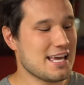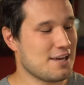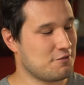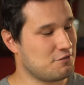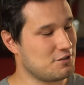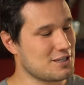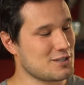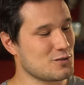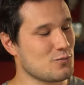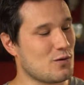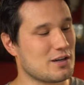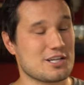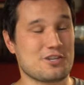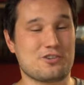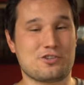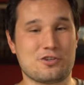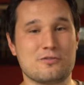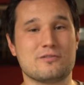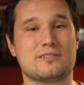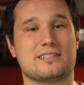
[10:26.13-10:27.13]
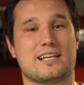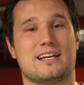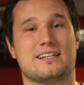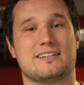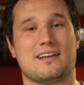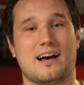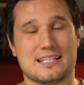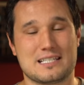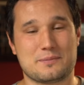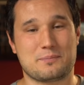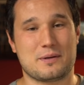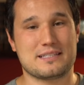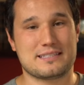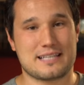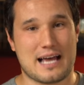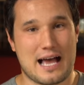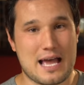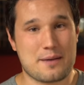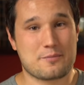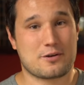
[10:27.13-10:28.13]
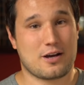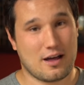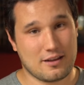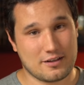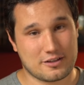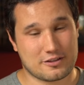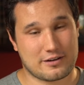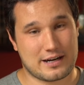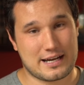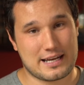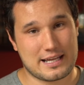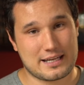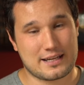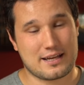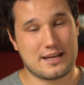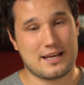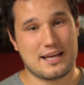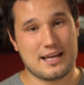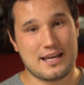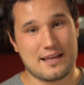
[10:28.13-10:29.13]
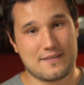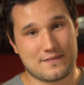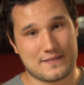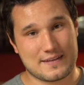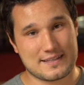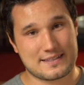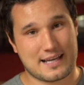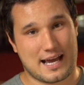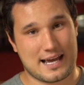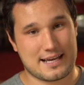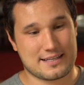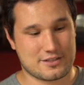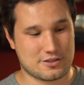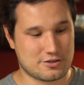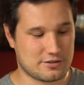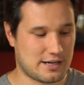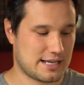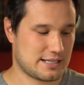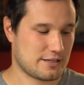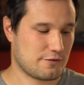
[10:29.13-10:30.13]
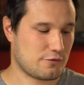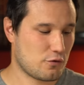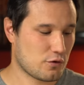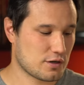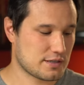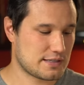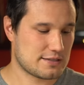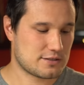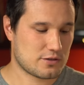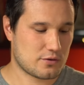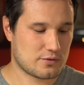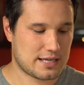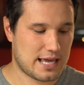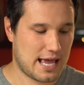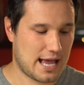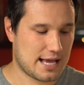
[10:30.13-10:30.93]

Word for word: If you just want to shoot and not spend time color grading, this guy is great. Of course, the Sony